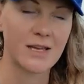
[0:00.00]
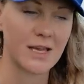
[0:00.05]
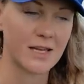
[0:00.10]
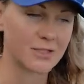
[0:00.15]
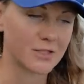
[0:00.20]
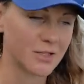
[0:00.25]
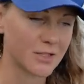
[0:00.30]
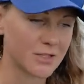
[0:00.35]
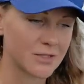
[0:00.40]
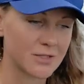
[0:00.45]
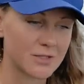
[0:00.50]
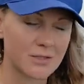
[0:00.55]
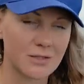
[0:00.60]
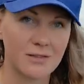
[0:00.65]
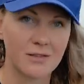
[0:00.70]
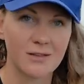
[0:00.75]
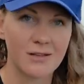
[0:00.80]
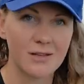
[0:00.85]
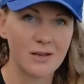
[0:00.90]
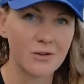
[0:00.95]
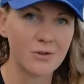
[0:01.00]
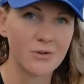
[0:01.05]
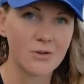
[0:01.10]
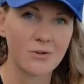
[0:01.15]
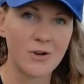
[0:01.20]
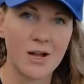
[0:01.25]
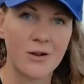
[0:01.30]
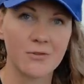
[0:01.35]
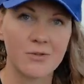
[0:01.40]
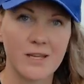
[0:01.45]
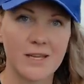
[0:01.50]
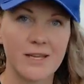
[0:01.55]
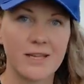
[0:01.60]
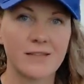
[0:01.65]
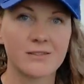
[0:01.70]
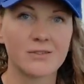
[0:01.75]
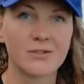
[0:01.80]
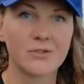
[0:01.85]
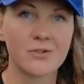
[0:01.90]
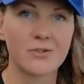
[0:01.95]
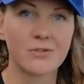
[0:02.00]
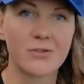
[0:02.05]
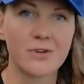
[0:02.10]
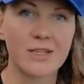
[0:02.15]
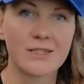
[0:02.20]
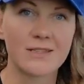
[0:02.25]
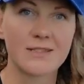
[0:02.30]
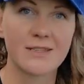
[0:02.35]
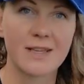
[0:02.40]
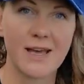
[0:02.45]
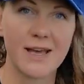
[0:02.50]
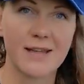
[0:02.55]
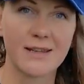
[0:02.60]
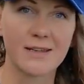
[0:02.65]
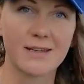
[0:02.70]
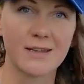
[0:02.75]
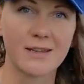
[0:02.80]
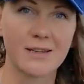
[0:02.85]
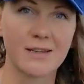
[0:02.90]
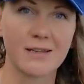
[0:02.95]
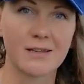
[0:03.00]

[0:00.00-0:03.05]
and just look around into the reeds, and